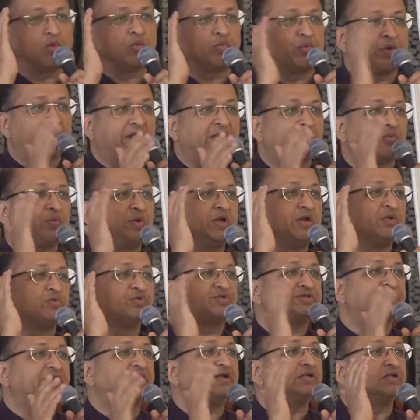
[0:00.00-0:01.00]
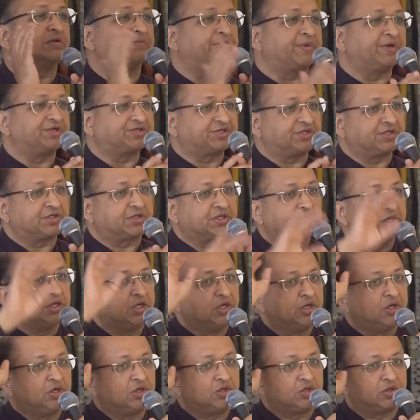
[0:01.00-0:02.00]
Where will you send the patient?
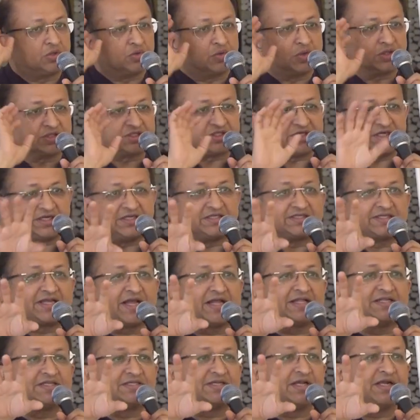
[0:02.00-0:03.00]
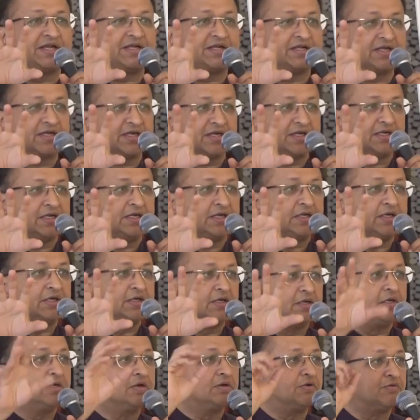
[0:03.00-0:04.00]
To a CT scan center?
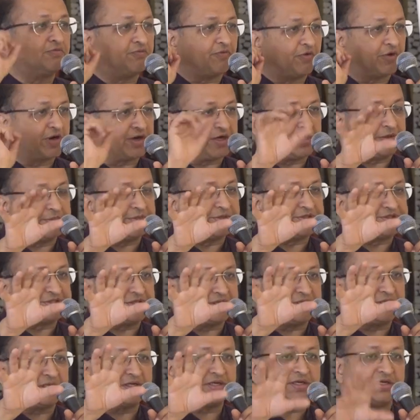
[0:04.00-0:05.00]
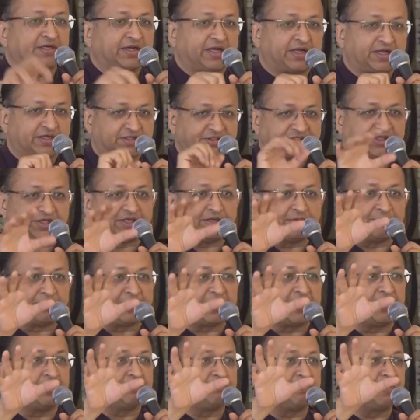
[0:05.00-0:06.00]
For an imaging, like a CT
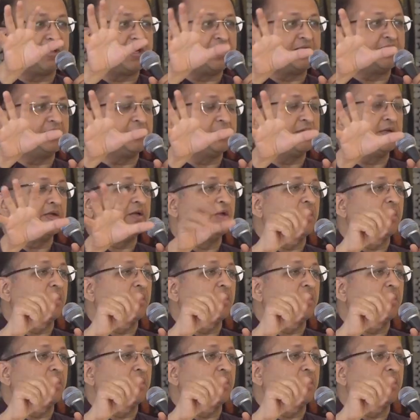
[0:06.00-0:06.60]
brain plane,